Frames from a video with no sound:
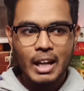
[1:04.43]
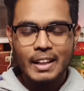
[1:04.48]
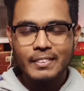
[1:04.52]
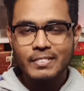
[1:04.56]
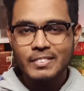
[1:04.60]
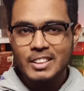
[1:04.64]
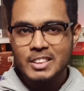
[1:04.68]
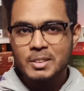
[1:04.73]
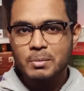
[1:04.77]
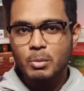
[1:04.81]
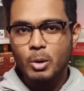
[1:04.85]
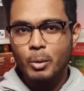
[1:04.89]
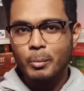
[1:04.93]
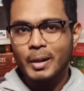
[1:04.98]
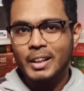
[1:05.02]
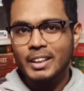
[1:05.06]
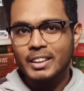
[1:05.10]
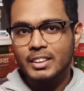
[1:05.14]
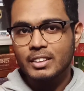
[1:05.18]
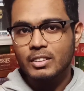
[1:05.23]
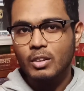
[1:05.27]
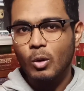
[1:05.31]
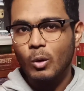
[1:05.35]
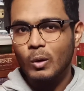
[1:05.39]
at this
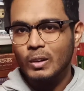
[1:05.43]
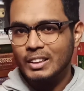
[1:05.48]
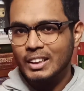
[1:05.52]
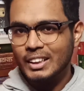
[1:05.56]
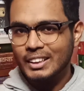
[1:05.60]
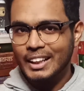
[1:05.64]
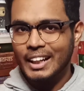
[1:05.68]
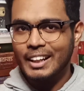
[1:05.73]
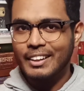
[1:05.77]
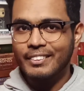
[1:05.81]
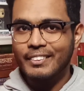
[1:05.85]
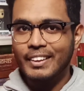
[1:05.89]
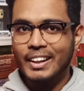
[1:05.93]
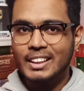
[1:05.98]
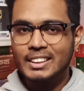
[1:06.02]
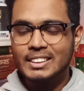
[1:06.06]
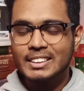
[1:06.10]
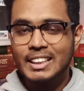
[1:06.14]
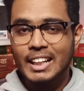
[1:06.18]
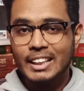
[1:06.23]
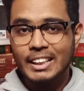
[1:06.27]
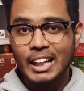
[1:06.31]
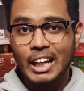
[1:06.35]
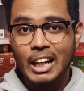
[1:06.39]
moment all the 10 recs
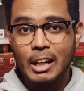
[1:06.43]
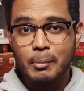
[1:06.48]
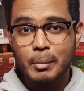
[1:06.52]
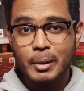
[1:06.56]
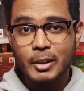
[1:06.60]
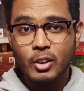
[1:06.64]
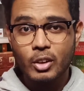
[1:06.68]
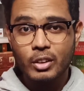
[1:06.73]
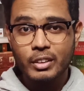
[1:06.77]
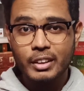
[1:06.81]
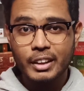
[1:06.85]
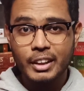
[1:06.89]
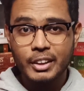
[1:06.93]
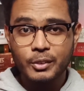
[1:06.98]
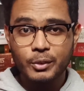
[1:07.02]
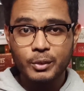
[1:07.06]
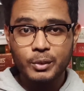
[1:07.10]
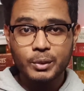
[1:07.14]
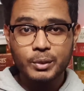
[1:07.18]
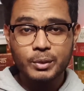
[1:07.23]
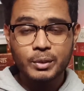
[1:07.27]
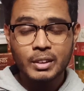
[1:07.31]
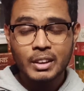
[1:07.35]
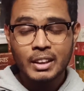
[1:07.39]
that I'll be talking to
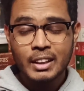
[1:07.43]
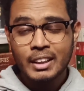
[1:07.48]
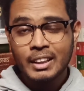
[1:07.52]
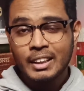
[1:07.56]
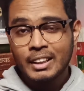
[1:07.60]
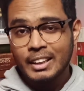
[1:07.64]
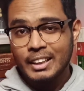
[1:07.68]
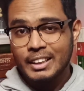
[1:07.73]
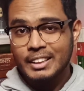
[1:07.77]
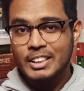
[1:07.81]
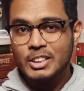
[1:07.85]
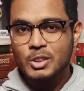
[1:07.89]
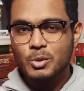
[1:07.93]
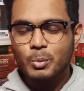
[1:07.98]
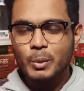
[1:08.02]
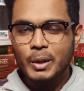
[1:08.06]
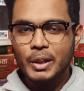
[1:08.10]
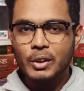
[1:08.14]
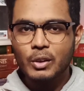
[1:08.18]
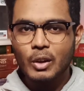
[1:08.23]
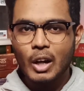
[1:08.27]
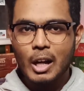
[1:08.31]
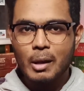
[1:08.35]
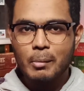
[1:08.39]
you in this
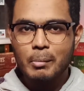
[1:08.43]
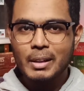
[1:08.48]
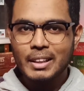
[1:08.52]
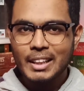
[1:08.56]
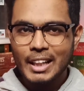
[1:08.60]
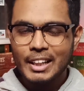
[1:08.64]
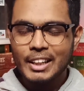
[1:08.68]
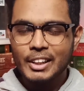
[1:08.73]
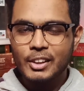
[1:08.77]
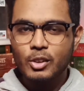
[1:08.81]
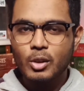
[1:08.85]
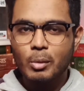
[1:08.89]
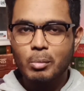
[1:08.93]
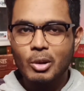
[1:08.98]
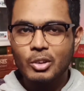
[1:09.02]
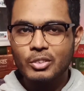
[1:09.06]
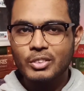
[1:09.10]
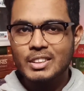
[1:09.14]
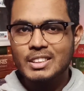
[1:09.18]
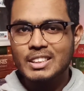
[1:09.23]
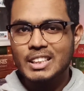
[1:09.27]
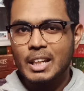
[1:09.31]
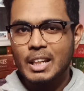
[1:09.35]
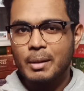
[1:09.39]
video, I'll be telling you about
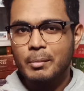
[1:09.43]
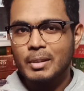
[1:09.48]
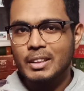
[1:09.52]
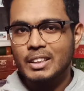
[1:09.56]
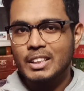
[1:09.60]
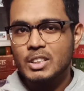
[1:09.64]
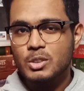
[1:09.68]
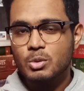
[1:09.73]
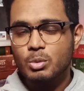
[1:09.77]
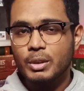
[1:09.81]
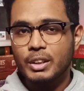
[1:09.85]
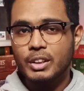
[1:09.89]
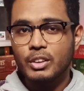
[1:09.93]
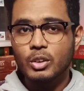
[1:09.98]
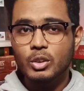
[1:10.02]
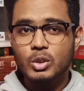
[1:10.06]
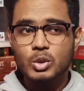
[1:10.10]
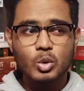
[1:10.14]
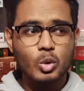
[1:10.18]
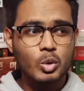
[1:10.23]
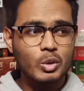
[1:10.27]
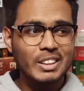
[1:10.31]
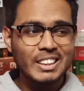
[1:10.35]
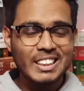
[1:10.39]
the same in this video.
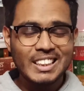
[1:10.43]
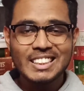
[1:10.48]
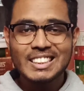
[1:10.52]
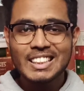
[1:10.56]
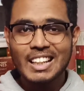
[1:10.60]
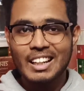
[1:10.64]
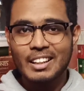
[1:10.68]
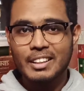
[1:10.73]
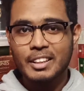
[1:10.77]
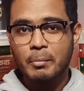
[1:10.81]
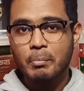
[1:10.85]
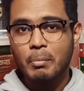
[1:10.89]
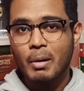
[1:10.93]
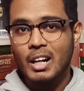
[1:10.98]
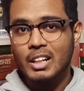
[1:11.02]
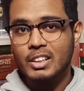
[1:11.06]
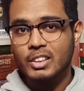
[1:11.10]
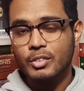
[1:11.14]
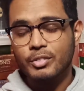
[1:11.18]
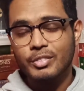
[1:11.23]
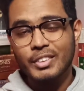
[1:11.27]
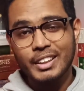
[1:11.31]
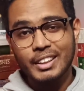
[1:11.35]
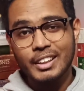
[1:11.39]
So these are the
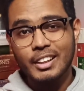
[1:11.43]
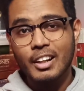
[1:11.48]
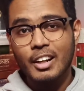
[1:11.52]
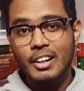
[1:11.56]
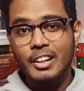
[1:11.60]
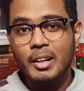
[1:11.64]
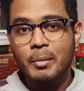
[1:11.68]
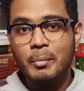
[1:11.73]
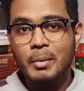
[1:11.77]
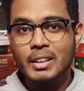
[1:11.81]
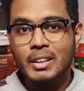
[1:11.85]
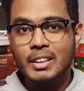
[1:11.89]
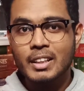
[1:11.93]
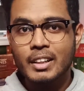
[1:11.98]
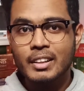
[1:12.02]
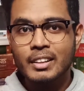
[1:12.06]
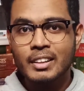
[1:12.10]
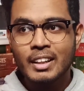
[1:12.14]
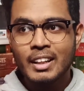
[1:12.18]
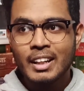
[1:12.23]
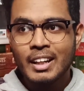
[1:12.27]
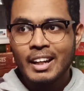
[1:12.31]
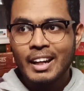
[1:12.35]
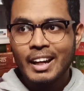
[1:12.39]
part of Kindle Unlimited,
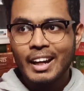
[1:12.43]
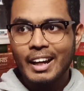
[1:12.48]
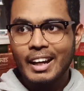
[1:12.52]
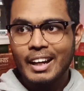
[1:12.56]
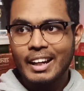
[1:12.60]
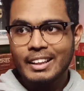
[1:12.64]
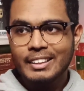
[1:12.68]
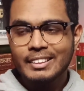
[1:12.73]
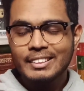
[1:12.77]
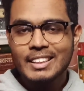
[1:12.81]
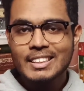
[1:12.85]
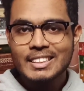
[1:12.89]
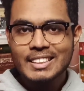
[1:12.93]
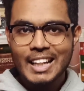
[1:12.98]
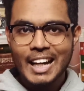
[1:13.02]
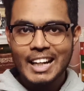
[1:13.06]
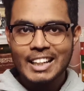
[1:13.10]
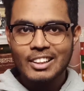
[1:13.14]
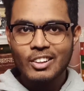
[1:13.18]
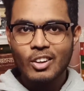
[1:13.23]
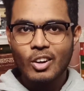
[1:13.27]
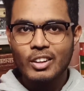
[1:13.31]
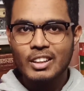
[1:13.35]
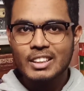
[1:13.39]
and this
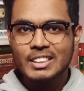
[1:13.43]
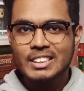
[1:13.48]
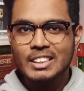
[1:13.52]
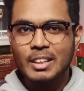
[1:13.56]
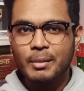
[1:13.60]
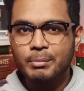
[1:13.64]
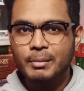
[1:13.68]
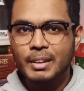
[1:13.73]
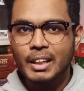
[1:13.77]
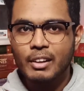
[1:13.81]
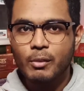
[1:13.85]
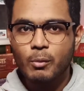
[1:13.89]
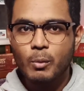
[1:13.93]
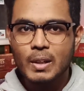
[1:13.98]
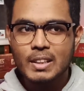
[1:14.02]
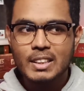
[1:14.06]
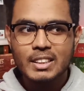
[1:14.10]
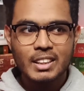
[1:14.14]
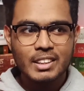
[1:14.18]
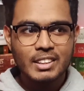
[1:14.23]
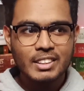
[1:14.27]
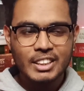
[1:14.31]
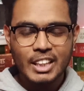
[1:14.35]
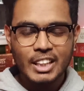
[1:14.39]
catalog is something
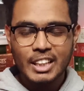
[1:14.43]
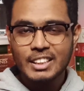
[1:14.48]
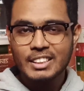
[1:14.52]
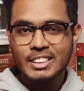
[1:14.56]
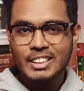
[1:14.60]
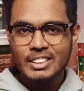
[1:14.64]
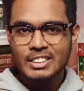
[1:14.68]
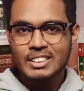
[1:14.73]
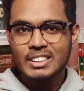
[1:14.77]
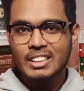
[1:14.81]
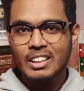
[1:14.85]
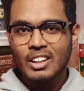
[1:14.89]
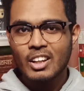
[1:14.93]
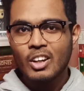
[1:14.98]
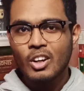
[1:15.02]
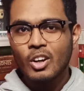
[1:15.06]
which changes